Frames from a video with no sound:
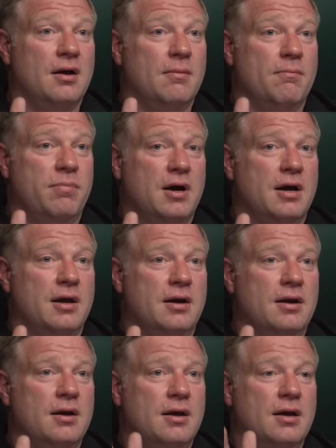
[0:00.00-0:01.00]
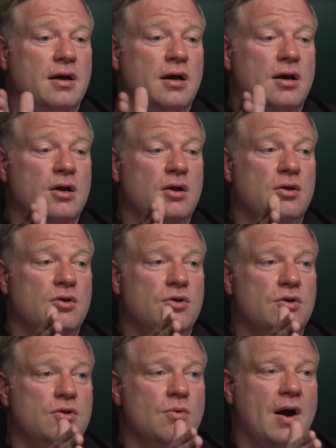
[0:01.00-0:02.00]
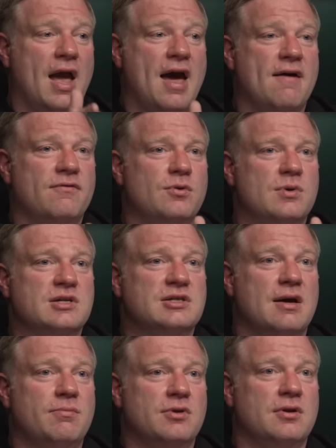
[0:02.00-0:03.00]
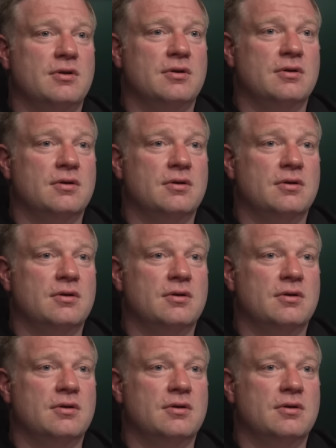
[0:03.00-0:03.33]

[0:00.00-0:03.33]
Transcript: But do I have to accept it?